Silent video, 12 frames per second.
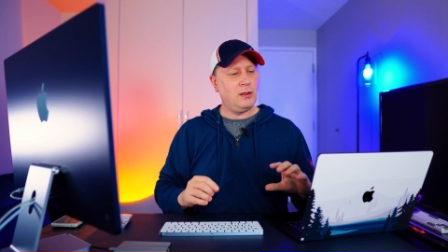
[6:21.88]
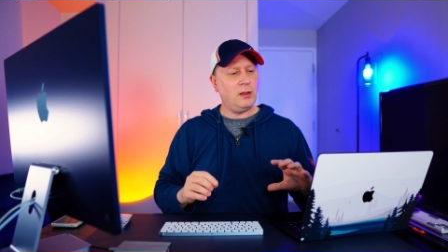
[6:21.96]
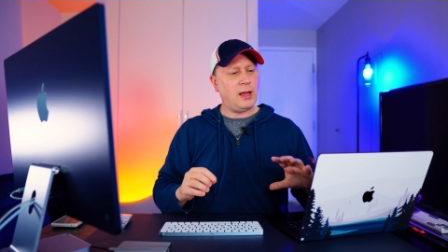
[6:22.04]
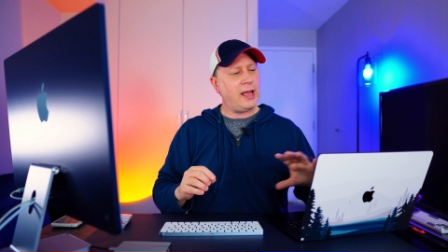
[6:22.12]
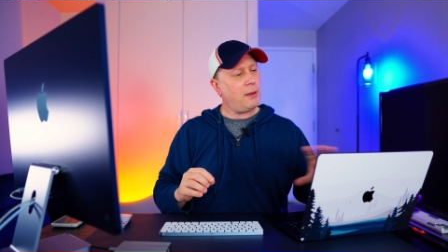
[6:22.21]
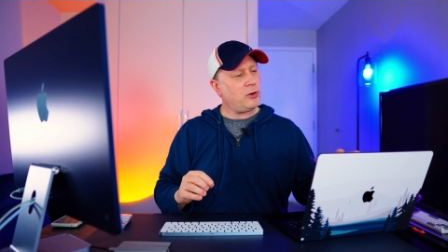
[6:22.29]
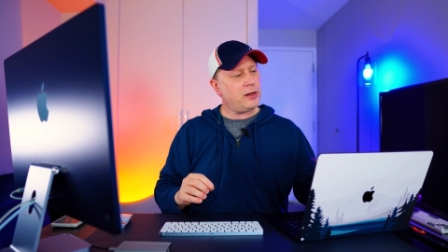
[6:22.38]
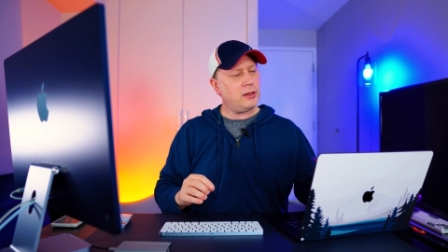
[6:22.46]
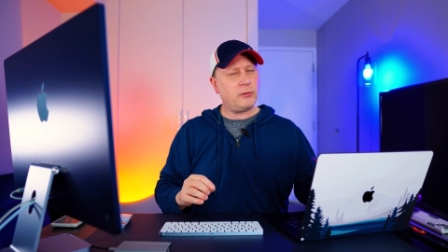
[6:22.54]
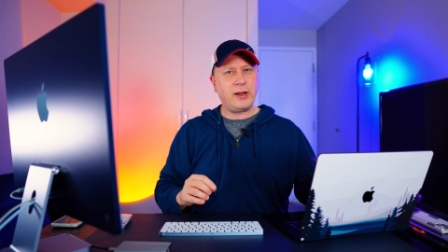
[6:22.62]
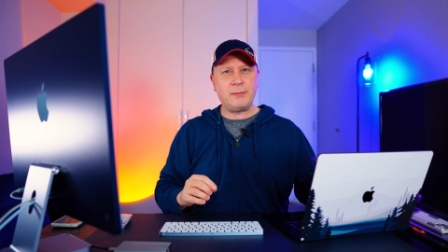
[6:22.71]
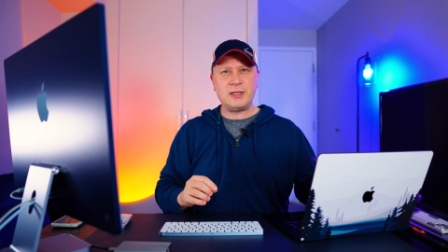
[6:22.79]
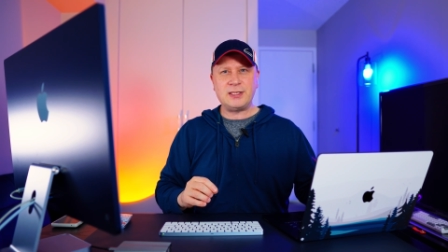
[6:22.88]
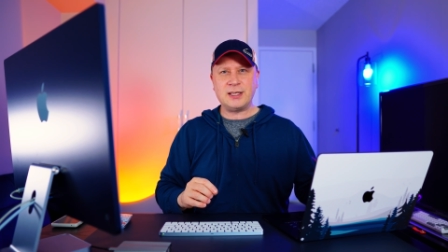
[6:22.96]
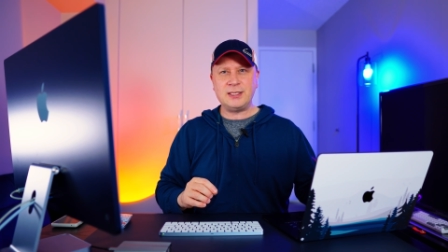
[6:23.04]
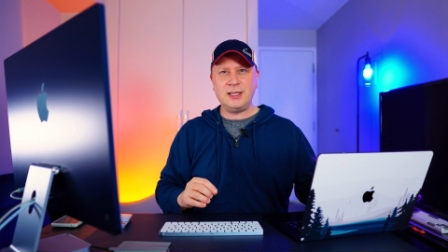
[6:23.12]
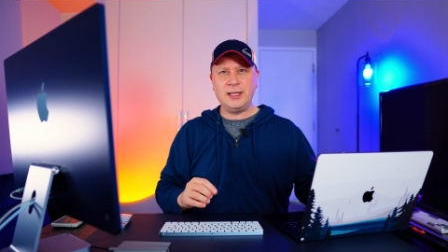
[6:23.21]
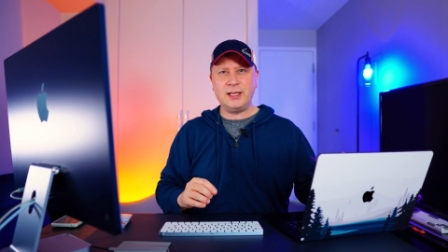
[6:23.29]
I upgraded the RAM to
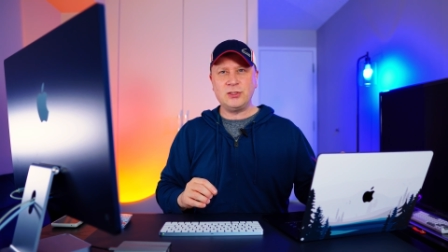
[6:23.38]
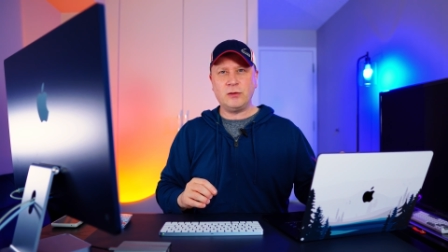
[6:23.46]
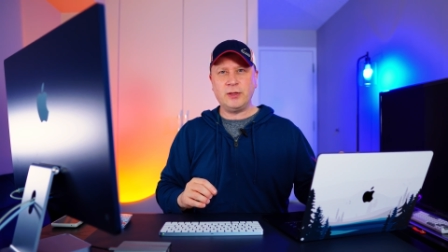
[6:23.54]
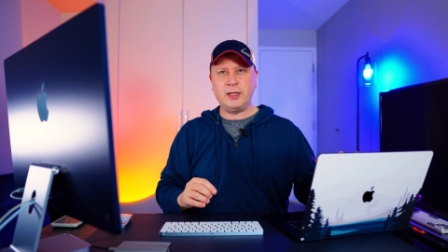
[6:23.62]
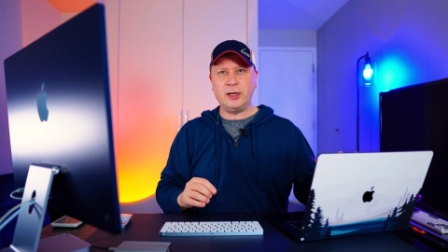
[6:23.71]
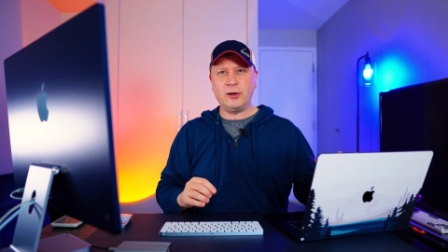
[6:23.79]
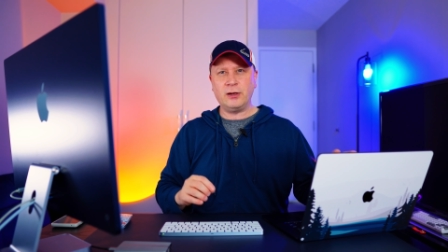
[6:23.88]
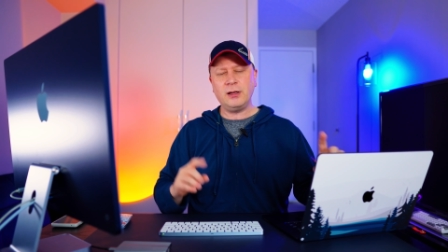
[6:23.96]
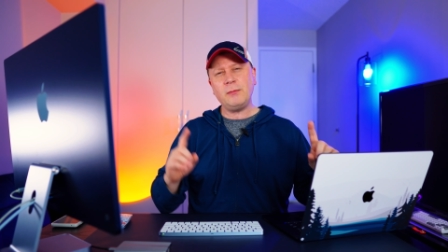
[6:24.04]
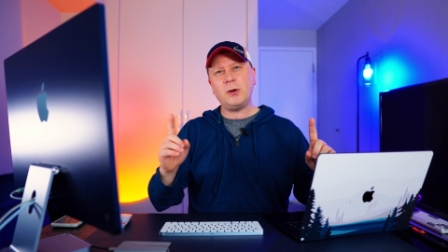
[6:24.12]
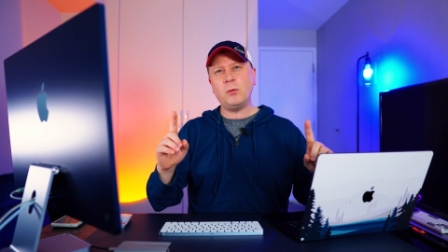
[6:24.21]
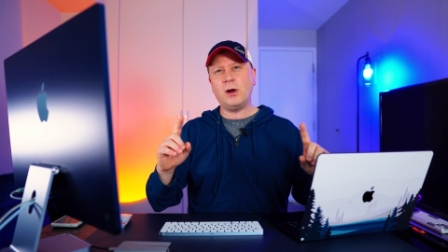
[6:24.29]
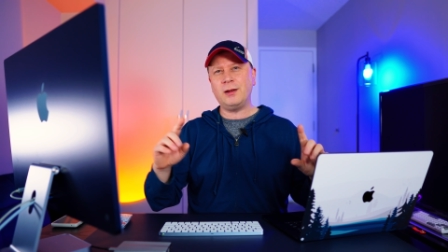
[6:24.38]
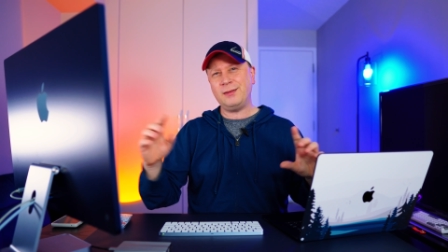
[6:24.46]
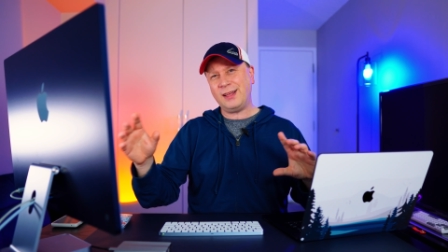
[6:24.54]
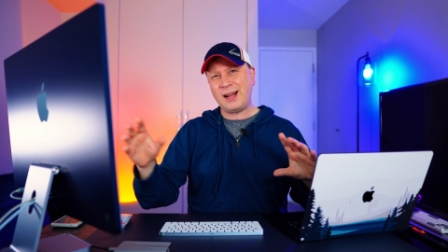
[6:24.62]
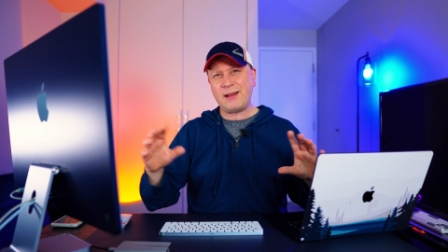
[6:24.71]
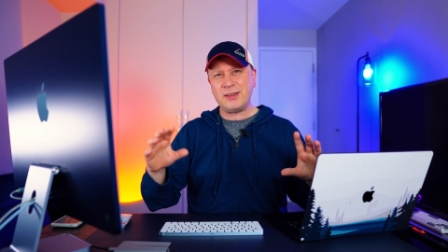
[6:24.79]
sixteen gigs over here. Number one,
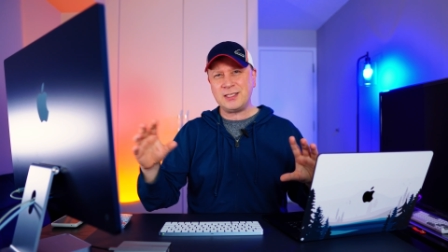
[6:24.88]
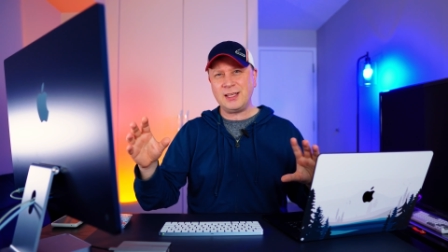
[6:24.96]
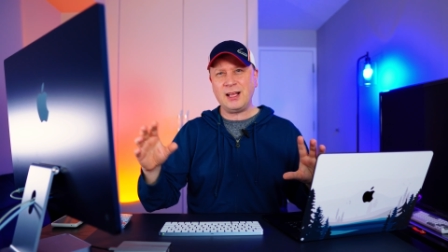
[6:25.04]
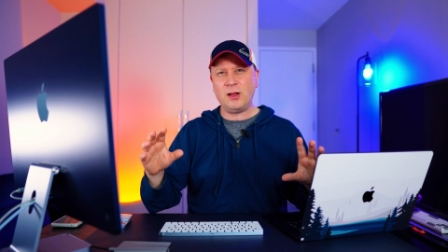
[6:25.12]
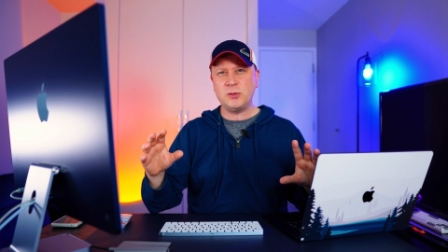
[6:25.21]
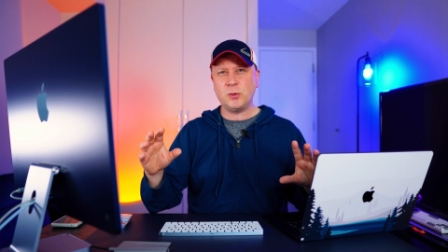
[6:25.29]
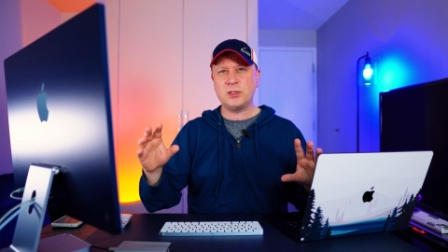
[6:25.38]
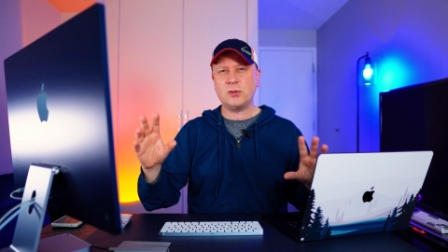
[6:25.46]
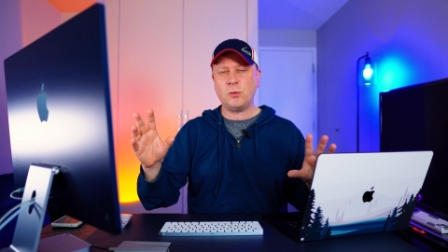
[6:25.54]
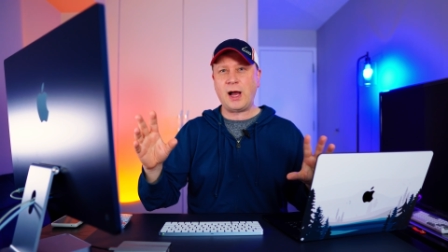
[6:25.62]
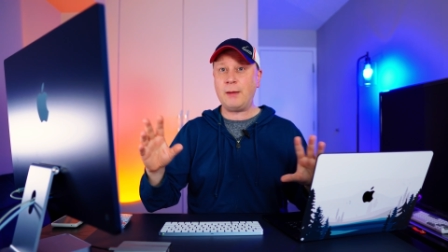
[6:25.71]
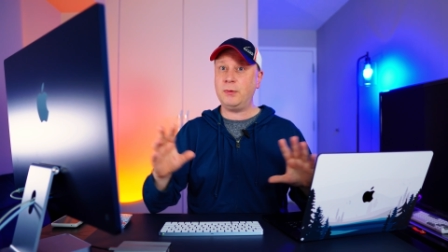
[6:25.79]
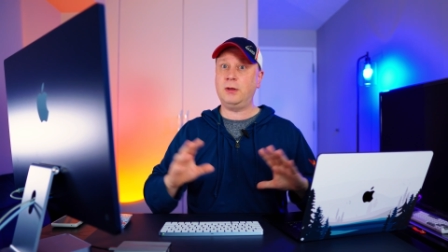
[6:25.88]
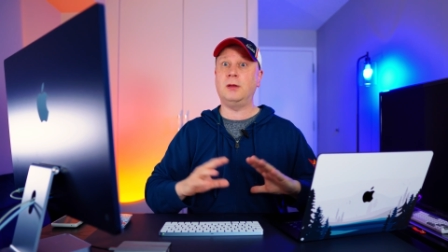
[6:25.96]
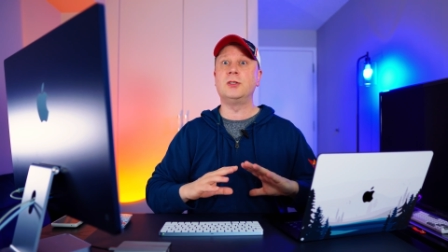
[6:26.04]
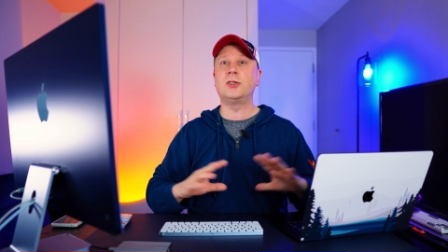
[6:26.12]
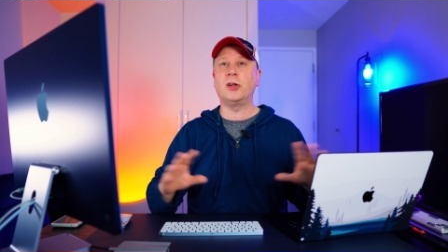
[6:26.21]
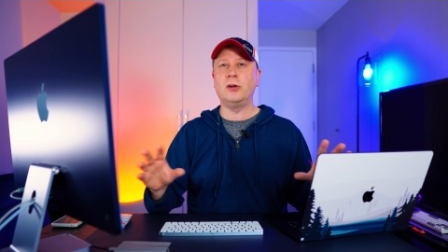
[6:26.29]
it obviously helps with swap
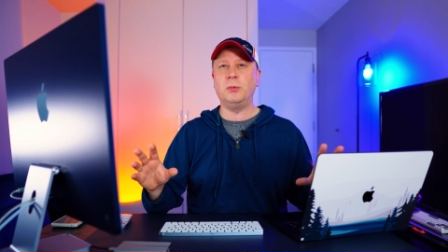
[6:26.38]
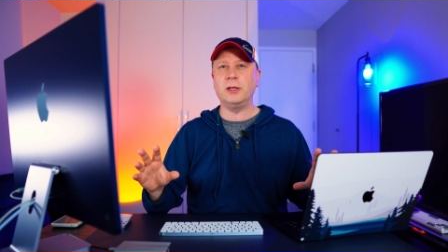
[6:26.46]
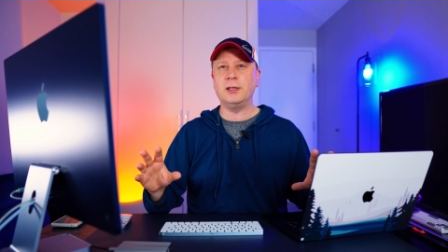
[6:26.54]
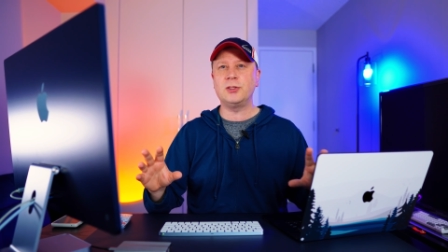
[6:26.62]
considerably.